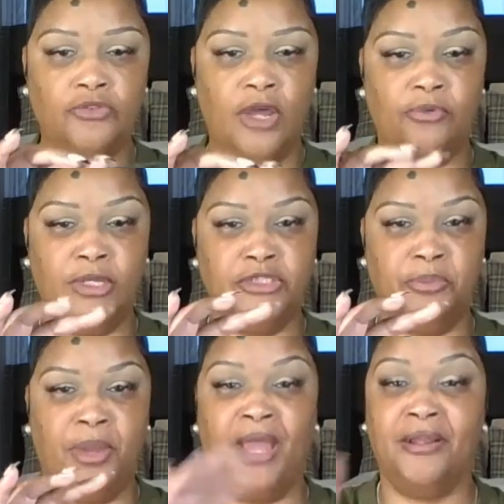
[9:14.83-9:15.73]
Trying to raise
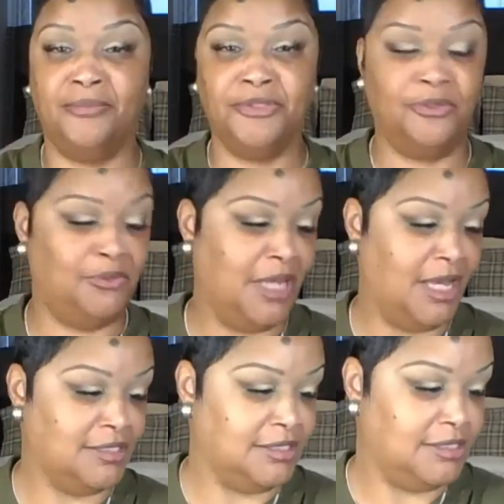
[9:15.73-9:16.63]
the pack up so you
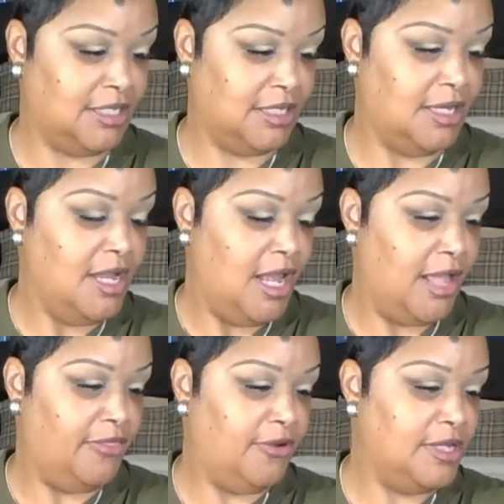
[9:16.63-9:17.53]
guys can see it,
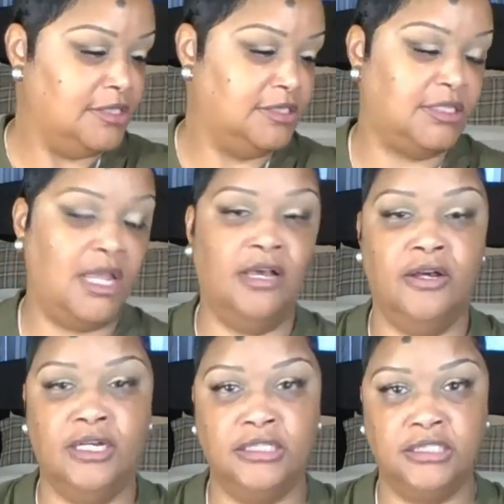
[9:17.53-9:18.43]
and they're in the
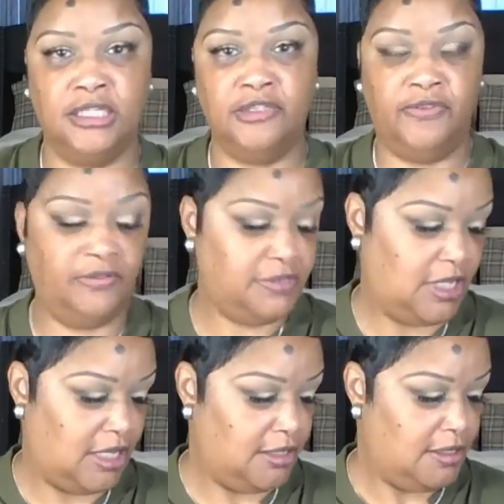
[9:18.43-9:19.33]
style
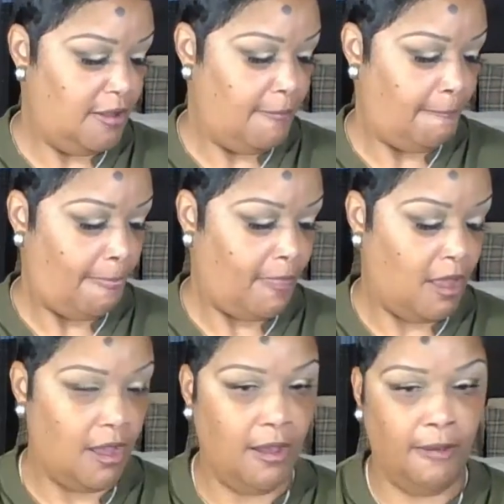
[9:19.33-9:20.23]
615.
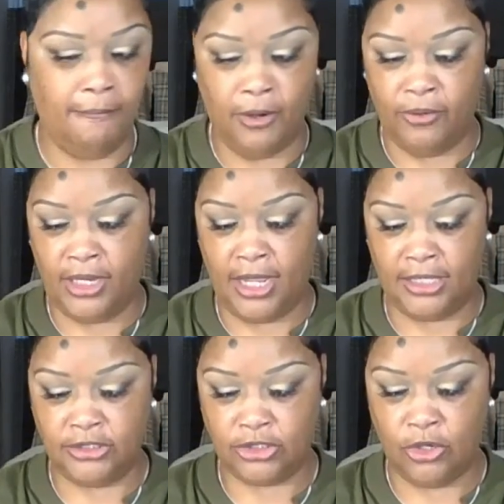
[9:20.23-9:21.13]

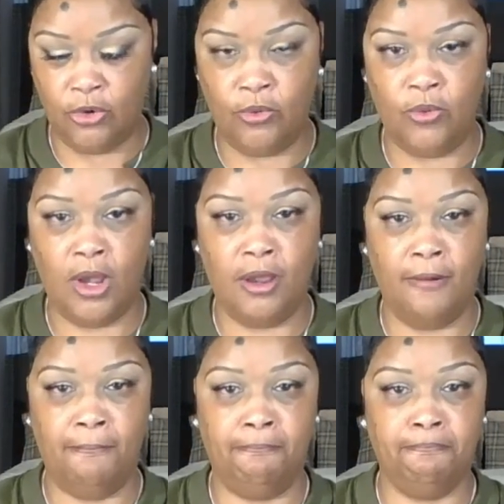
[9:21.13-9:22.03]
Okay, so
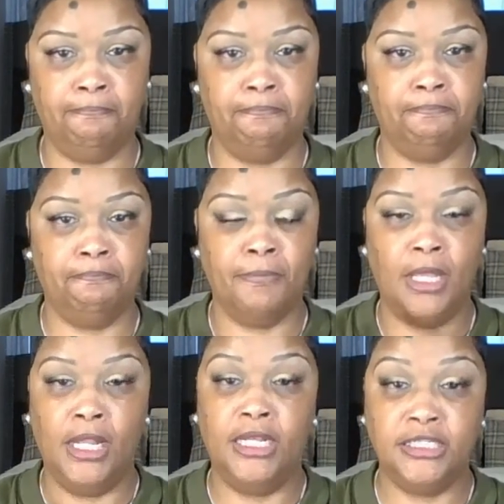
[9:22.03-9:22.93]

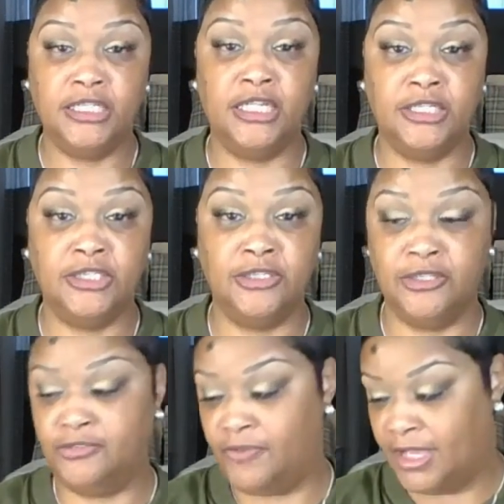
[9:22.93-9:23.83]
let's get into
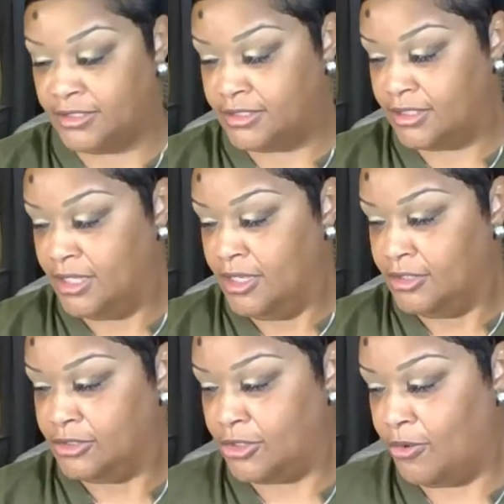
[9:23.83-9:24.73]
this face.
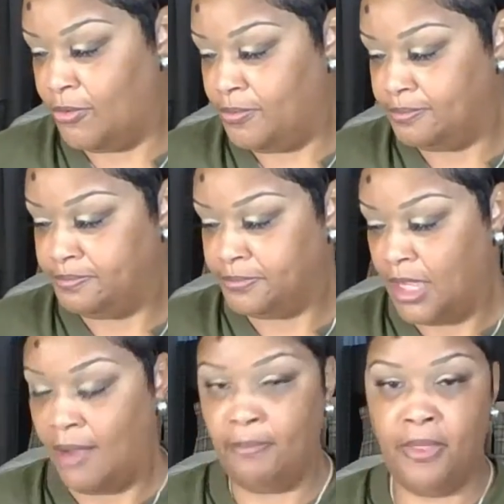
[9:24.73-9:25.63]
So
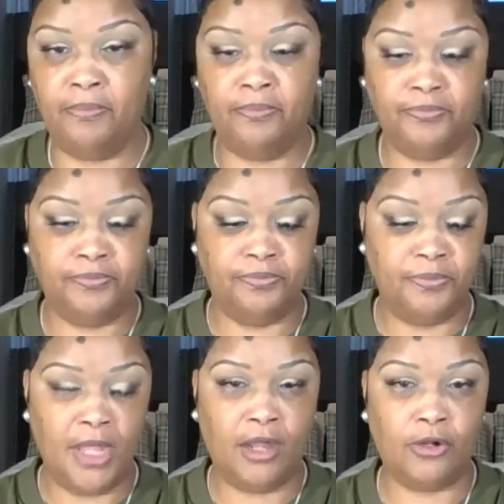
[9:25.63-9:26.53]
I'm
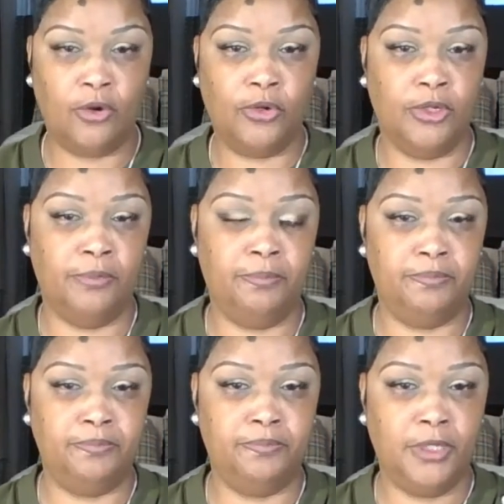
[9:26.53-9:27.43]
not gonna
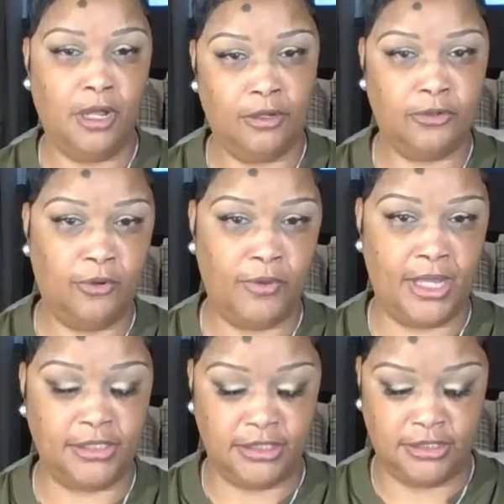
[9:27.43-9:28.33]
color
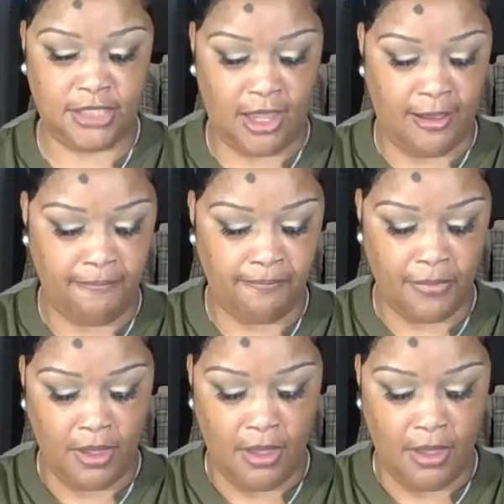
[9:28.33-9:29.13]
correct this time.